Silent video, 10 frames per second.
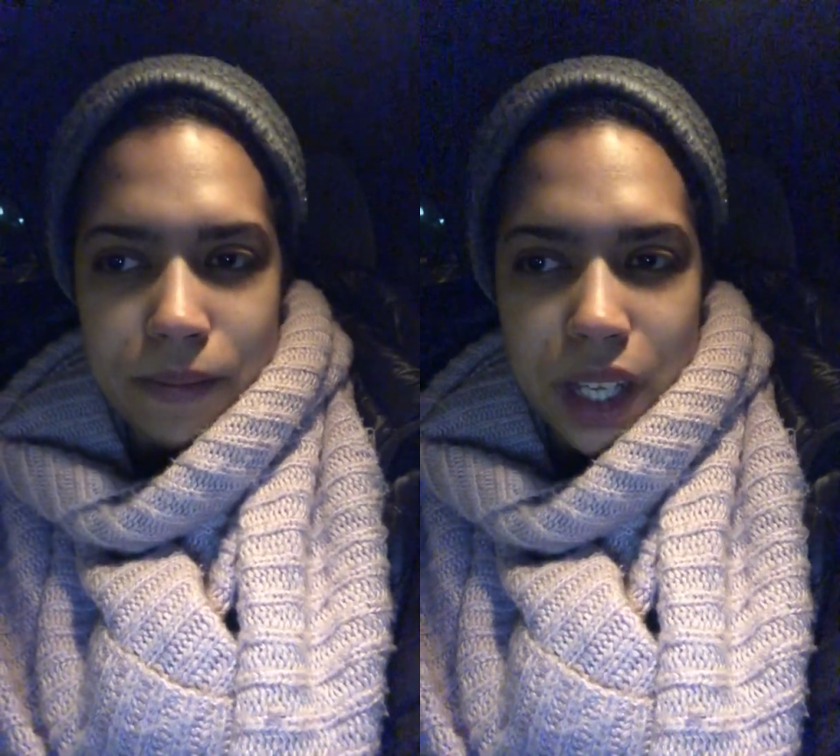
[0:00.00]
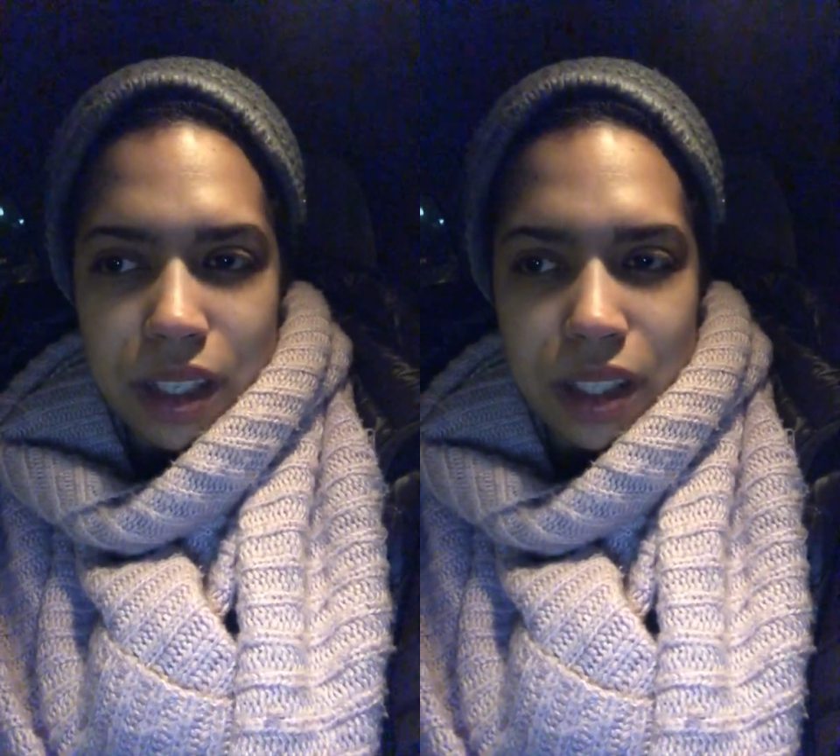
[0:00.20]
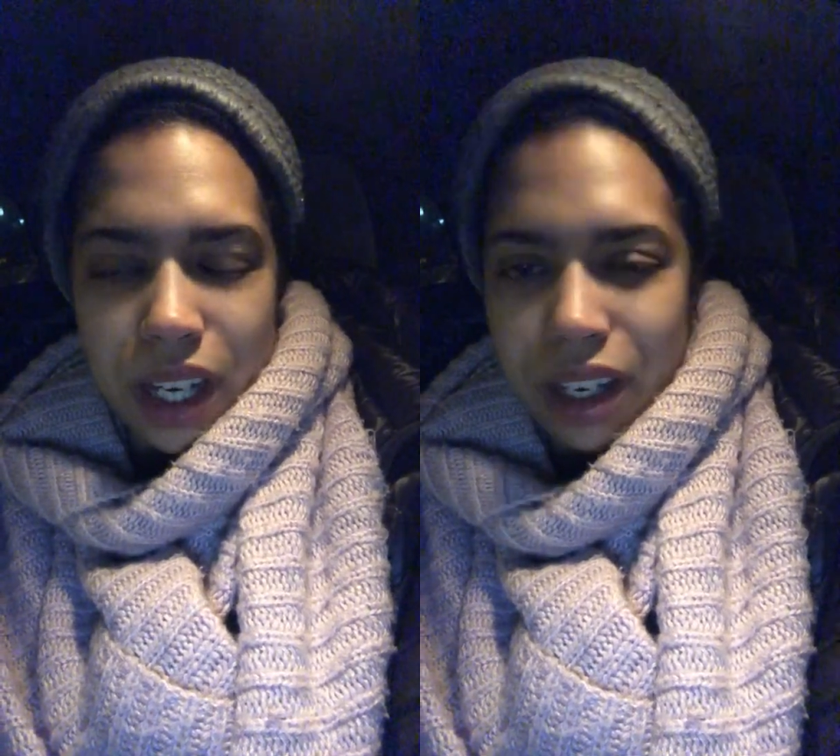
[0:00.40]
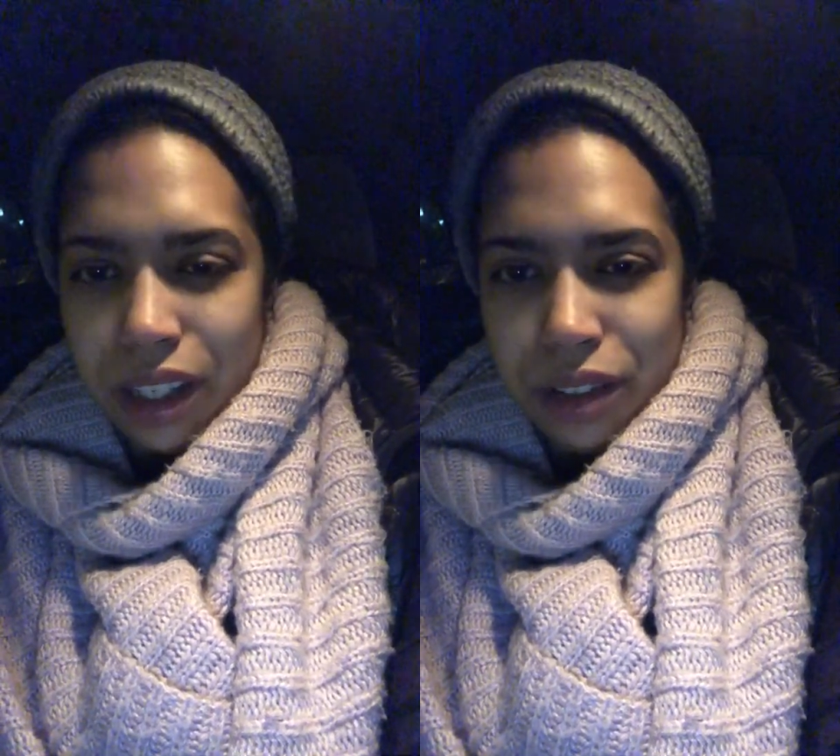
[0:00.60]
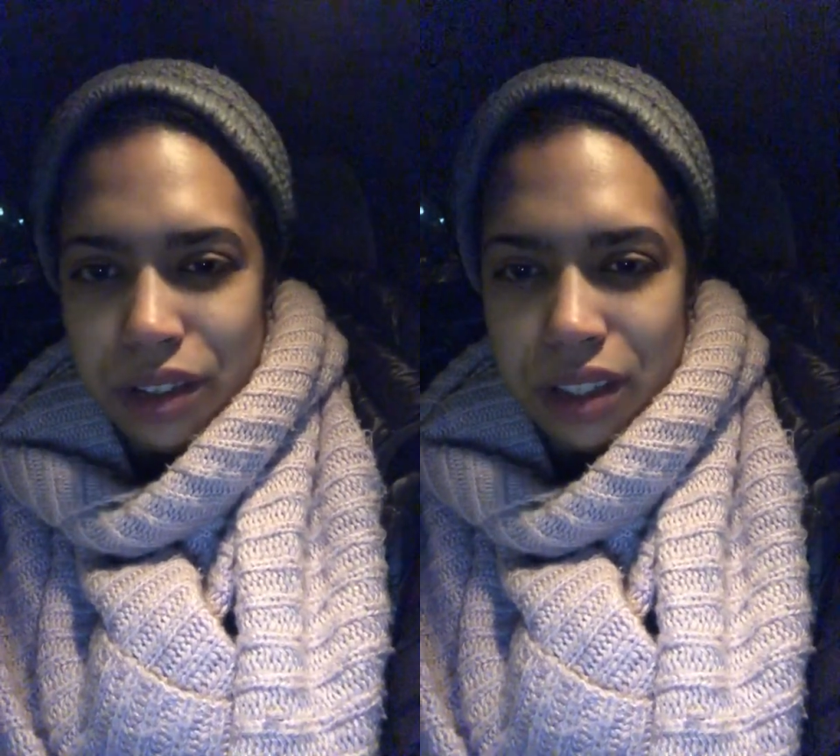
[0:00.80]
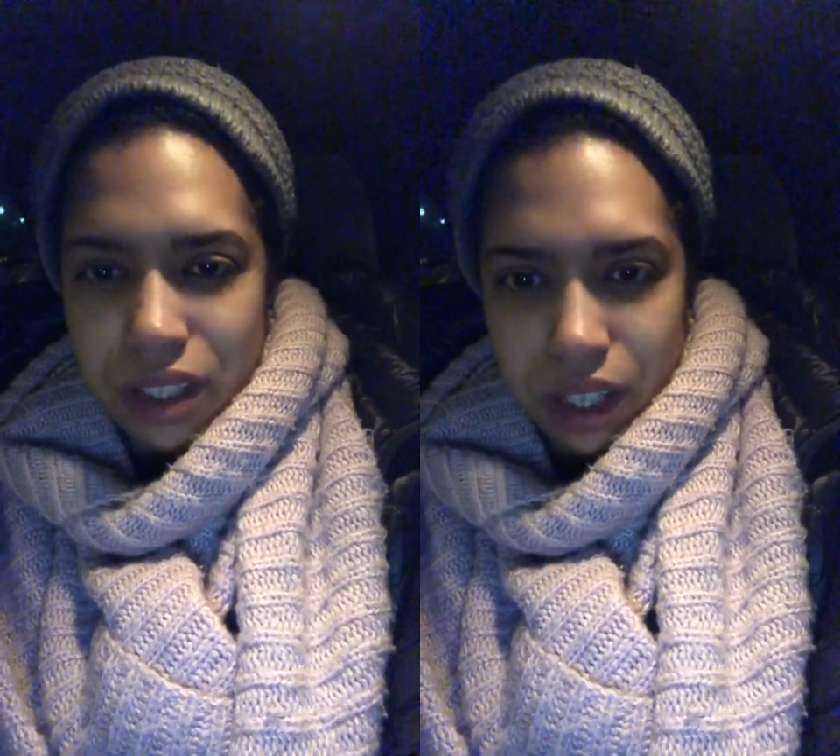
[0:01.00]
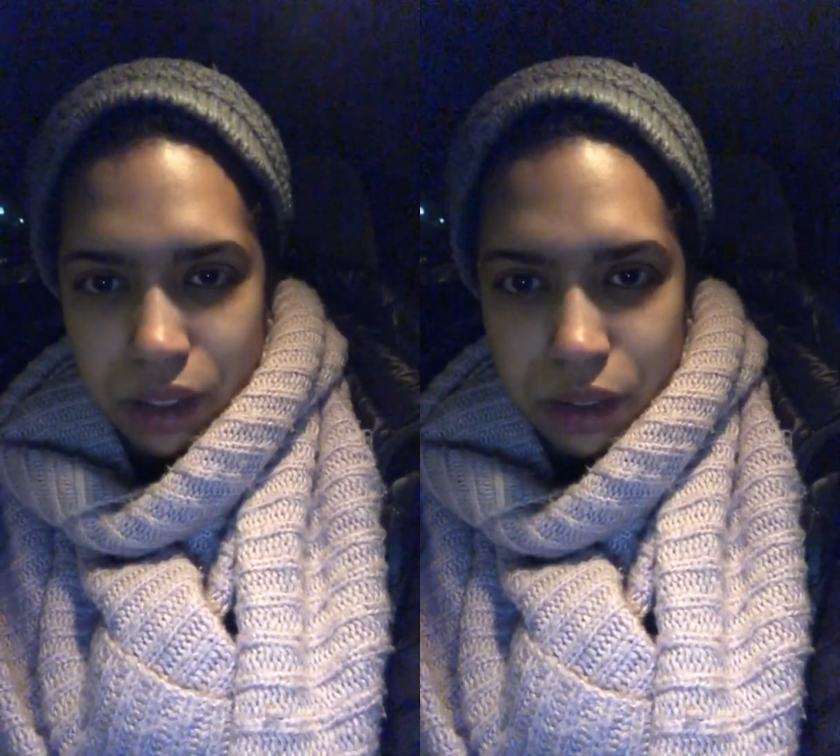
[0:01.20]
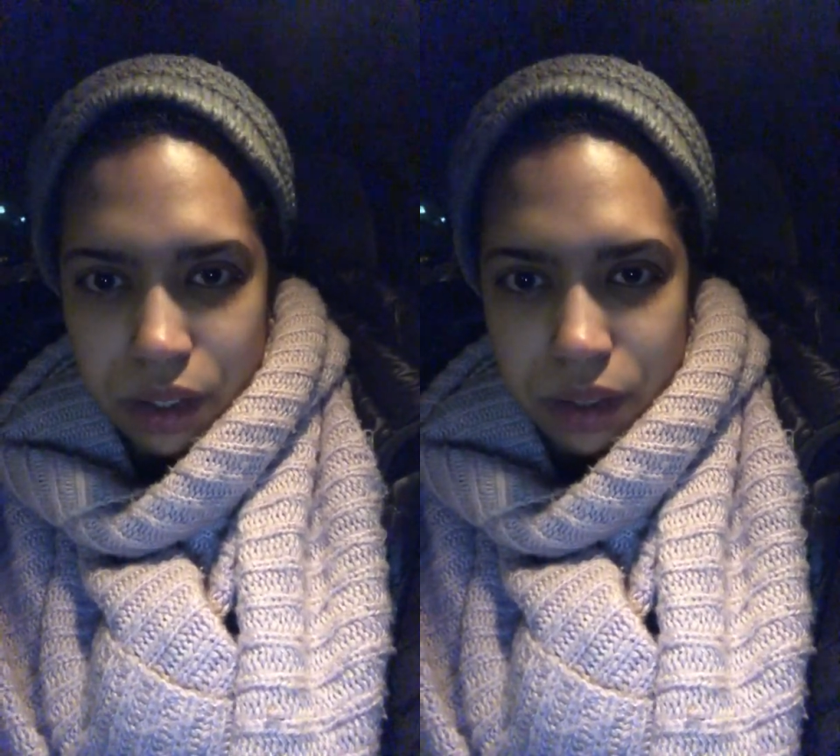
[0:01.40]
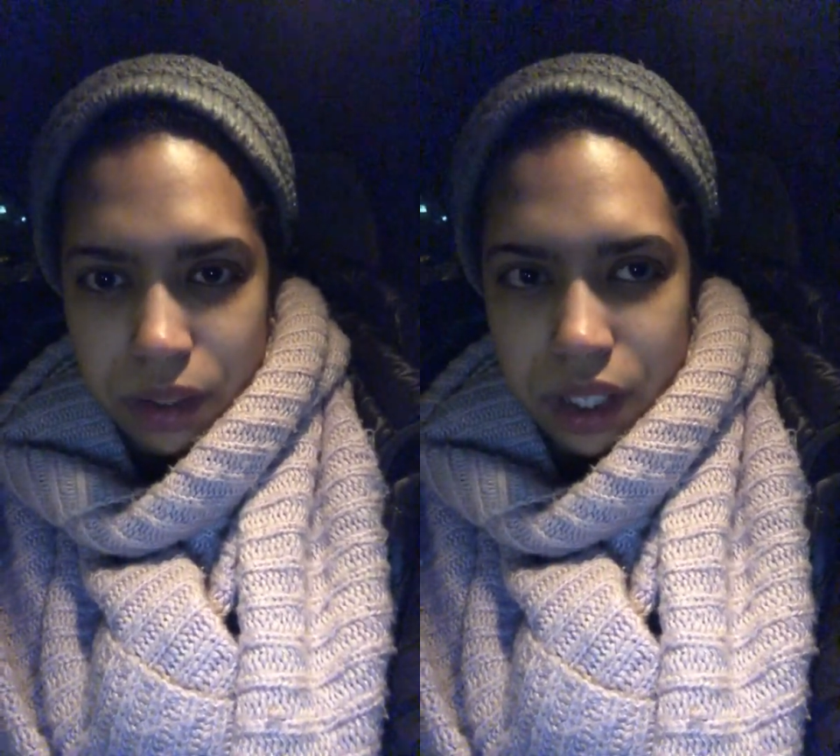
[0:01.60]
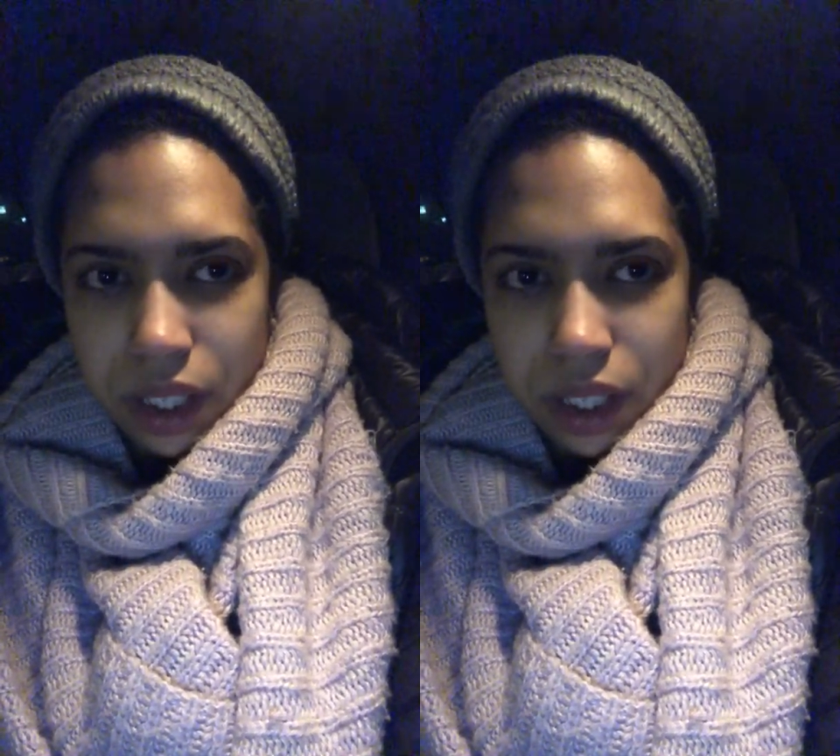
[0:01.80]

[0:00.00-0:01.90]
because you kind of just get used to it.